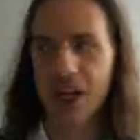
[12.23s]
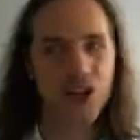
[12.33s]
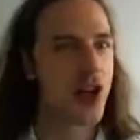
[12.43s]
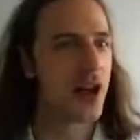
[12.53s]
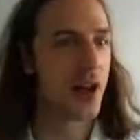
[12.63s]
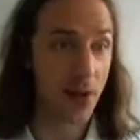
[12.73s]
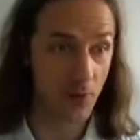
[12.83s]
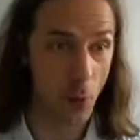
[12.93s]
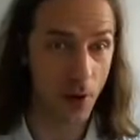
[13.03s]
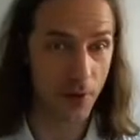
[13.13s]
each and
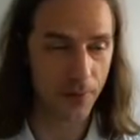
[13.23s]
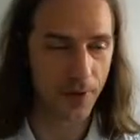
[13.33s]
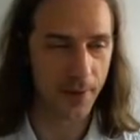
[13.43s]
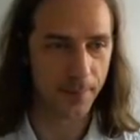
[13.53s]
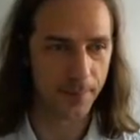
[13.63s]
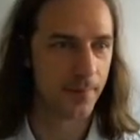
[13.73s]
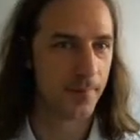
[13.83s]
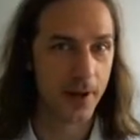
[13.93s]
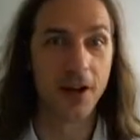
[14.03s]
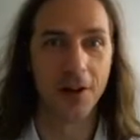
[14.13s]
every one of them
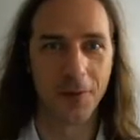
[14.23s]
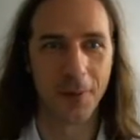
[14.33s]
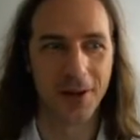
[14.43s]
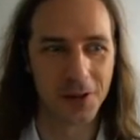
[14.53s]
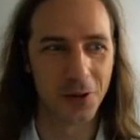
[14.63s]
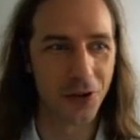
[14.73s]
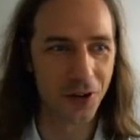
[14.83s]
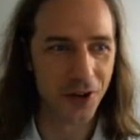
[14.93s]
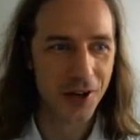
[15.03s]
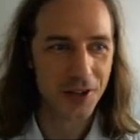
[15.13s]
in alphabetical
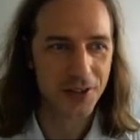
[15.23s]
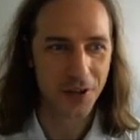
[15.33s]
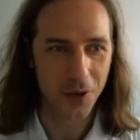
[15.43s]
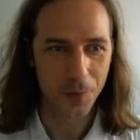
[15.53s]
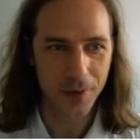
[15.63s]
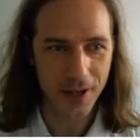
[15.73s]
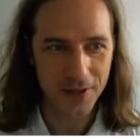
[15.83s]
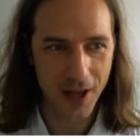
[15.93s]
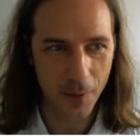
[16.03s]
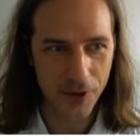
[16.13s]
order. So
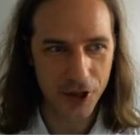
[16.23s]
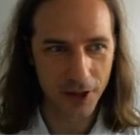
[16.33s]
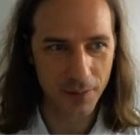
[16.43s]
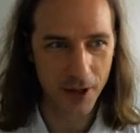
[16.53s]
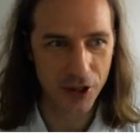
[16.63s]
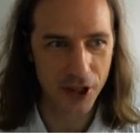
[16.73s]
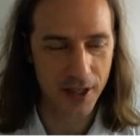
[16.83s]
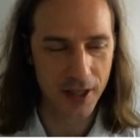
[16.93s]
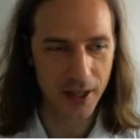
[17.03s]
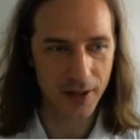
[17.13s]
last time we checked
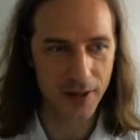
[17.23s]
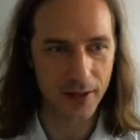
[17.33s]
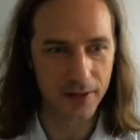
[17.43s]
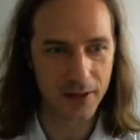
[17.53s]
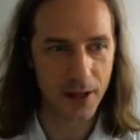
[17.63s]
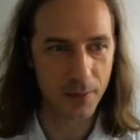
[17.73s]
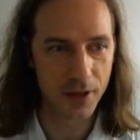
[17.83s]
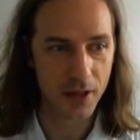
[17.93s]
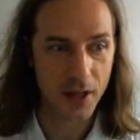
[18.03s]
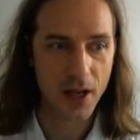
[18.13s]
Budgie and then
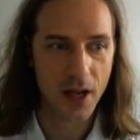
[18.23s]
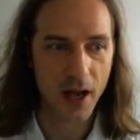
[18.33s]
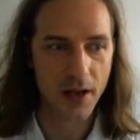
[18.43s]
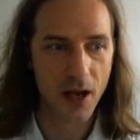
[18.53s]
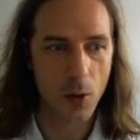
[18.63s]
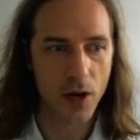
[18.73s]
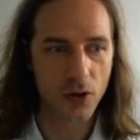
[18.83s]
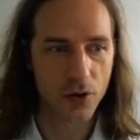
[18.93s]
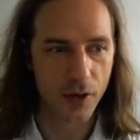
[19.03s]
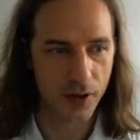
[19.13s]
Cinnamon and now we
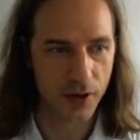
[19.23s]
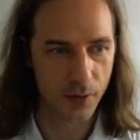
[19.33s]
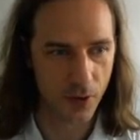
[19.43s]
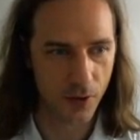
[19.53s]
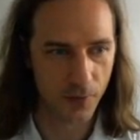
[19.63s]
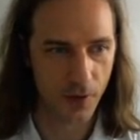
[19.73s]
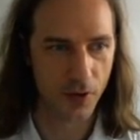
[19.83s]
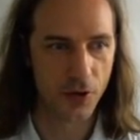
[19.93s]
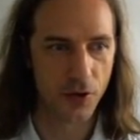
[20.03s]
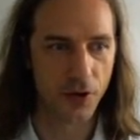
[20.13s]
are going to move
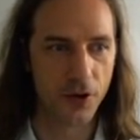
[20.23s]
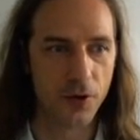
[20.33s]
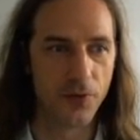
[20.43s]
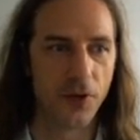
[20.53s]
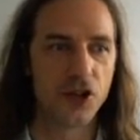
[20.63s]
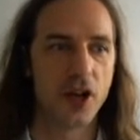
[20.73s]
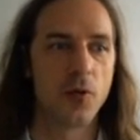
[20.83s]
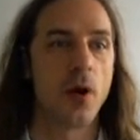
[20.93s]
to Cutefish, fish. And